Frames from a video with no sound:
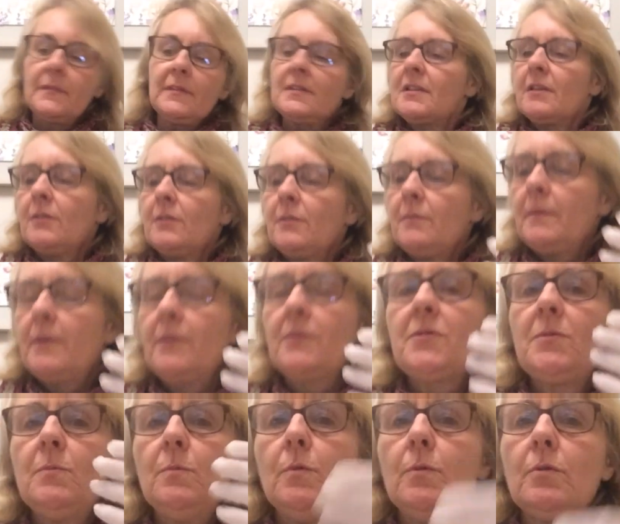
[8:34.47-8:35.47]
So we've got
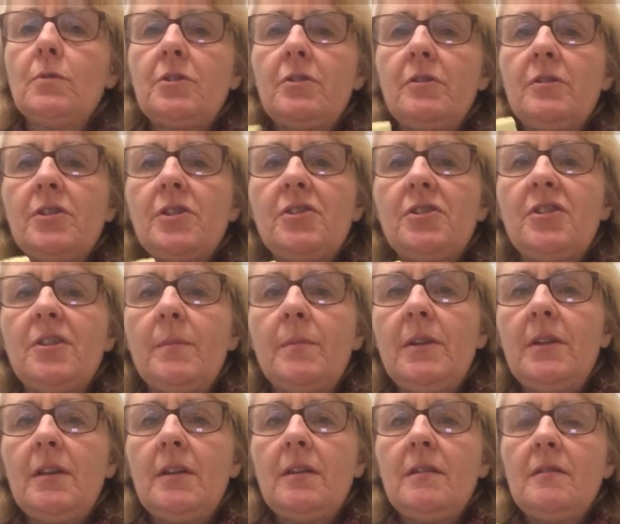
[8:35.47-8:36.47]
some water in just some of
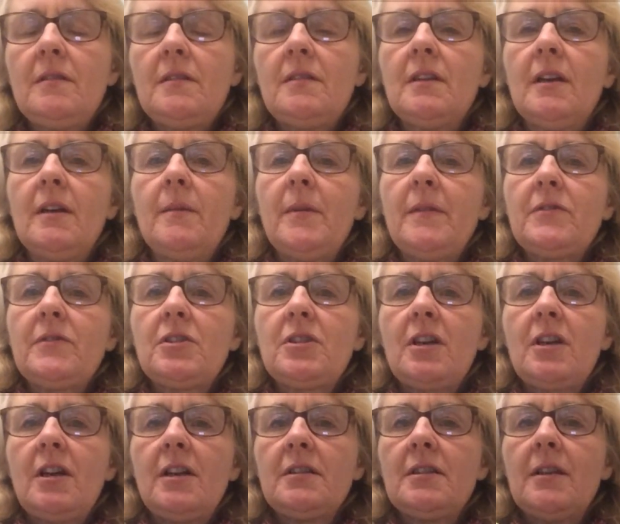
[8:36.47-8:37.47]
those. I've just
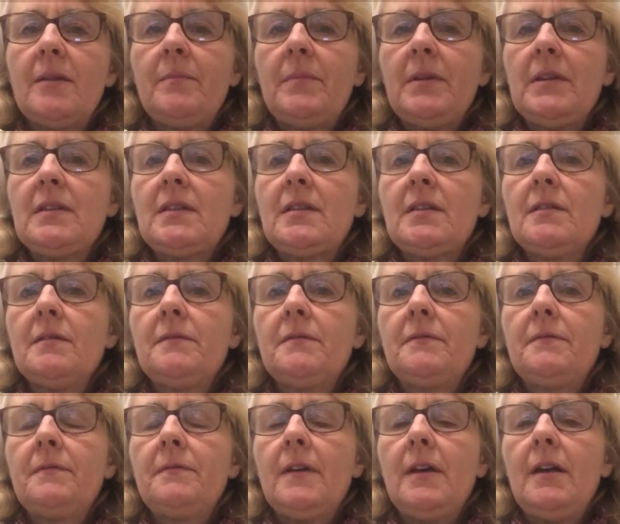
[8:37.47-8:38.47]
cut up bits of
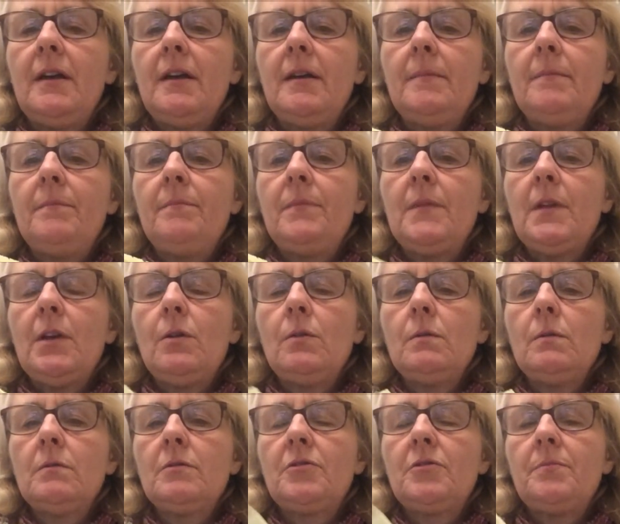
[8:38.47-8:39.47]

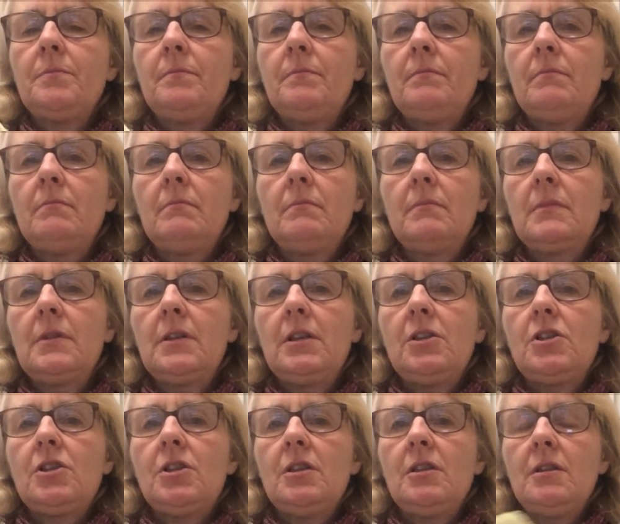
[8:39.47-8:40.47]
old
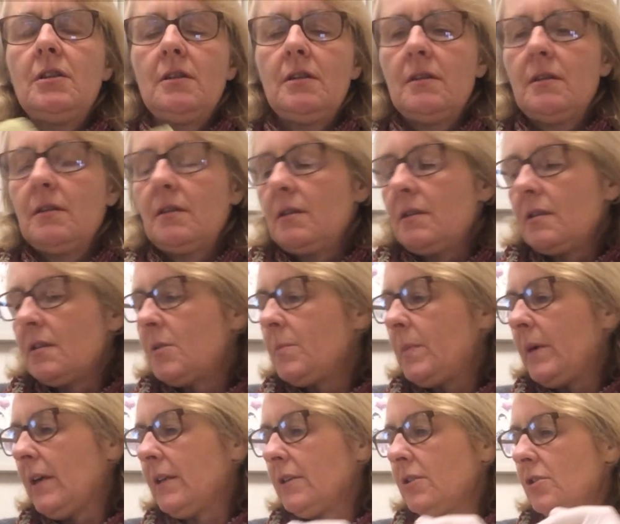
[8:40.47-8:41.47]
kitchen
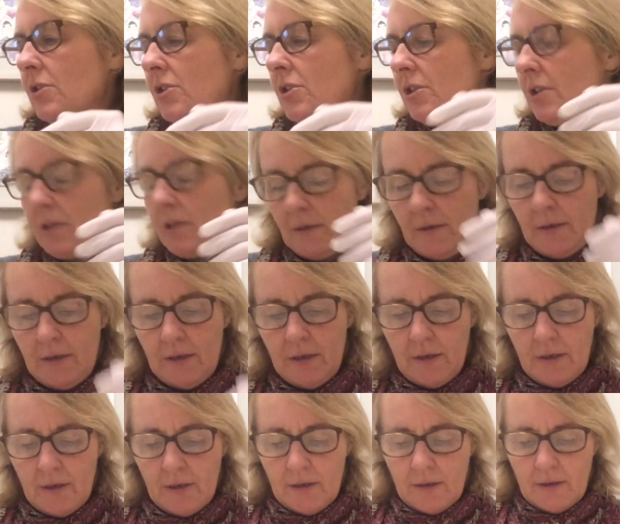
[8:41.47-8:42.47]
sponge
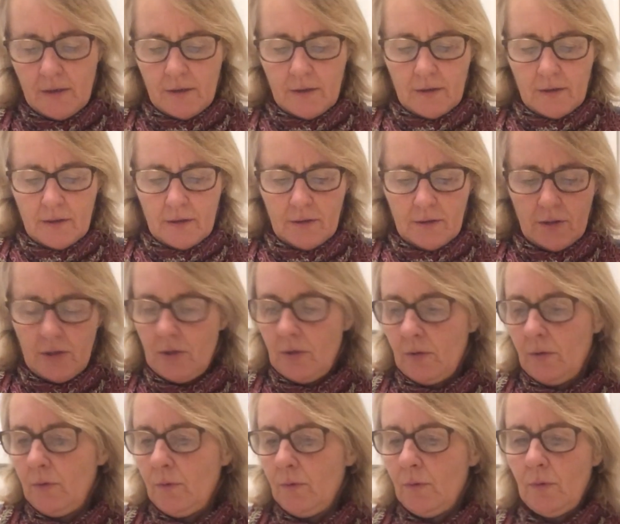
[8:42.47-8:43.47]

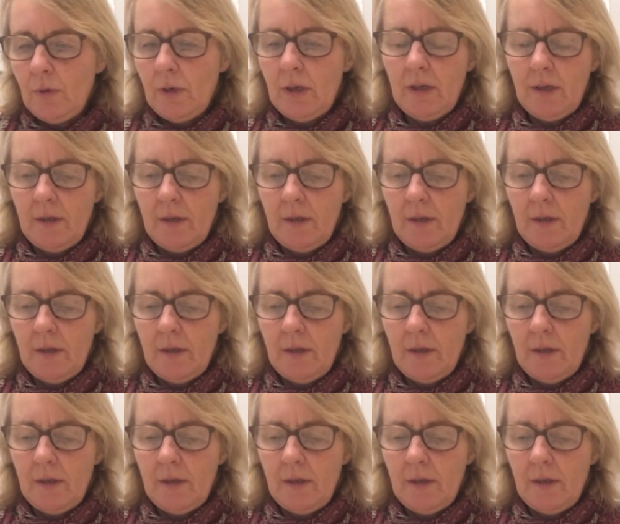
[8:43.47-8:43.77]
to